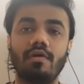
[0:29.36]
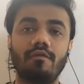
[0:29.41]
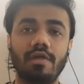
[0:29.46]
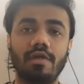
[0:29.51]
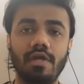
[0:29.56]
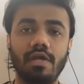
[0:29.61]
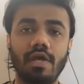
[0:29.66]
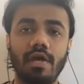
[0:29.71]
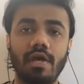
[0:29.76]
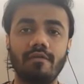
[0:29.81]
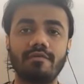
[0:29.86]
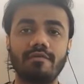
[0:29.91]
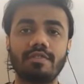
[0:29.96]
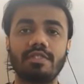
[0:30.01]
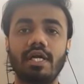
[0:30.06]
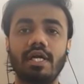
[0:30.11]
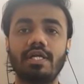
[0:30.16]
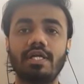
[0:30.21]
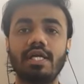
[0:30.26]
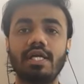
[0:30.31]
We have
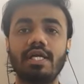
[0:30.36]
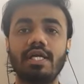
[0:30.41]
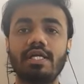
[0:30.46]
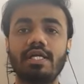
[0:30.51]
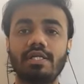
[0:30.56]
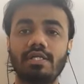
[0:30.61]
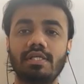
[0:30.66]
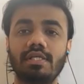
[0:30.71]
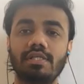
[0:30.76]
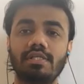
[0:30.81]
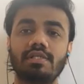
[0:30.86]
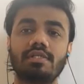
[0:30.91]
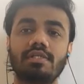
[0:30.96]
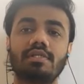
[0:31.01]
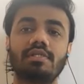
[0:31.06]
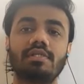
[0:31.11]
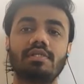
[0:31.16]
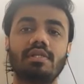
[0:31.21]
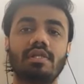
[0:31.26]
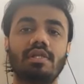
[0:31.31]
studied
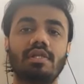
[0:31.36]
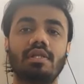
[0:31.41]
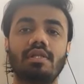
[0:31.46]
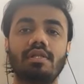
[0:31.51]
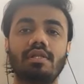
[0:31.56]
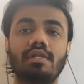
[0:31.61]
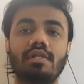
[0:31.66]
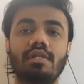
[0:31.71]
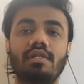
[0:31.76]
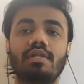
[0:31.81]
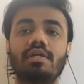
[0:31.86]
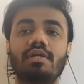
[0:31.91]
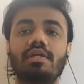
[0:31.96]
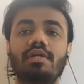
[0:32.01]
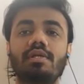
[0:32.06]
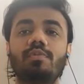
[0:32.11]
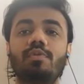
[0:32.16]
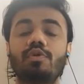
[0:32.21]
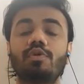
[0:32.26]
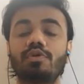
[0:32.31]

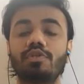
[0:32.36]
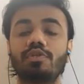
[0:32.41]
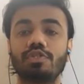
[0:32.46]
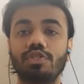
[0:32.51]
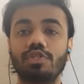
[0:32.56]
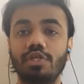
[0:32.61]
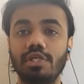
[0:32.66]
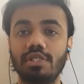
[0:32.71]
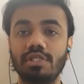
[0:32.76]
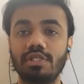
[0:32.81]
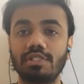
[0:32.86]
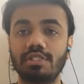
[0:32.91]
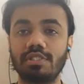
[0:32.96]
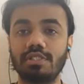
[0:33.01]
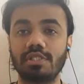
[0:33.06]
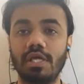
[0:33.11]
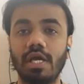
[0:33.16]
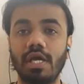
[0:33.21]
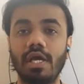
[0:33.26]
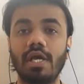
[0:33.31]
the bone joints.
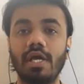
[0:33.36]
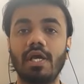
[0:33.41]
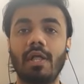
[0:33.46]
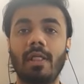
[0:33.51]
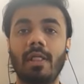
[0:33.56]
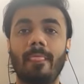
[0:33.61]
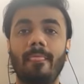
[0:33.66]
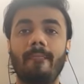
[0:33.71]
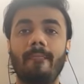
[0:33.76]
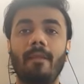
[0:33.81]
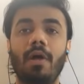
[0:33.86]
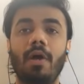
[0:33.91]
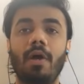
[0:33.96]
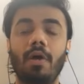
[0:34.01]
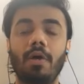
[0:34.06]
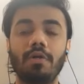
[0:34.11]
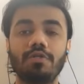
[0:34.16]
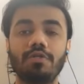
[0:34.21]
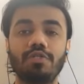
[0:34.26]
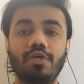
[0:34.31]

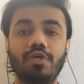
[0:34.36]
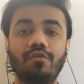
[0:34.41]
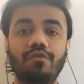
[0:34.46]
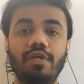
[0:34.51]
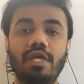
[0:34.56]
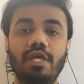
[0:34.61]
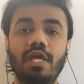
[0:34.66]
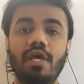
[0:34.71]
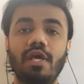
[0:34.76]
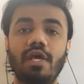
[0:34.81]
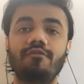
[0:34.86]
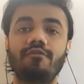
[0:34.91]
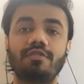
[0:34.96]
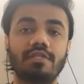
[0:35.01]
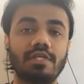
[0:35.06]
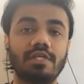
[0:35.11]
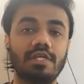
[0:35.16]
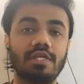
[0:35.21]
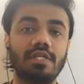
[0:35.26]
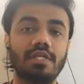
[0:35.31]
Also, we have
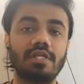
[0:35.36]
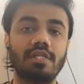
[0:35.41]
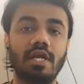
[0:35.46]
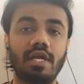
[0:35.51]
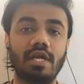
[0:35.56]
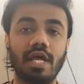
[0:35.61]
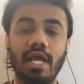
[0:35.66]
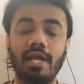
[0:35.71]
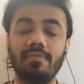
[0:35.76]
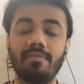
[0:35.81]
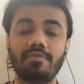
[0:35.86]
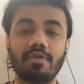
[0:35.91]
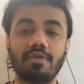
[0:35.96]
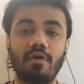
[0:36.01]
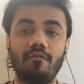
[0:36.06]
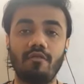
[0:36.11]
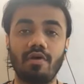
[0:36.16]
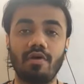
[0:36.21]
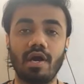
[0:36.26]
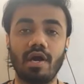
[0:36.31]
seen the types
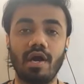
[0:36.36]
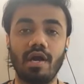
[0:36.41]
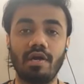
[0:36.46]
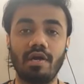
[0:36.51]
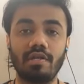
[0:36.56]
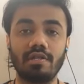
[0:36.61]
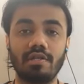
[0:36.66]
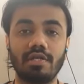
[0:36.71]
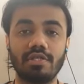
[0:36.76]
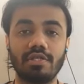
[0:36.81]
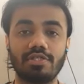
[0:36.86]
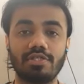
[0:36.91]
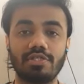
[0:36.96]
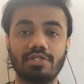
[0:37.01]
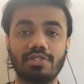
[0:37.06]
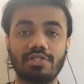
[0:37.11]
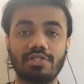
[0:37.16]
of cartilage